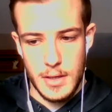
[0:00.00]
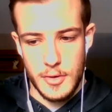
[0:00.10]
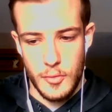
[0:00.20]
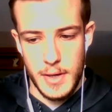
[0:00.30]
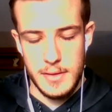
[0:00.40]

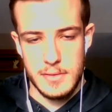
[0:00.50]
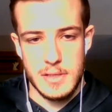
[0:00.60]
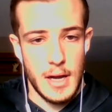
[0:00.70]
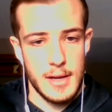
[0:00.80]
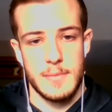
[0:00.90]
create those
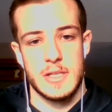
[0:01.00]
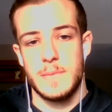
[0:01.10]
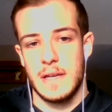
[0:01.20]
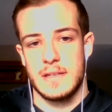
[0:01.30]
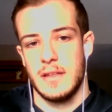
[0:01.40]
documents
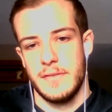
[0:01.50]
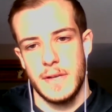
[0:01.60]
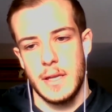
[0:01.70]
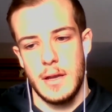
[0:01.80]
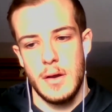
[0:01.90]
based on the
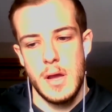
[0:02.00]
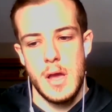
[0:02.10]
video.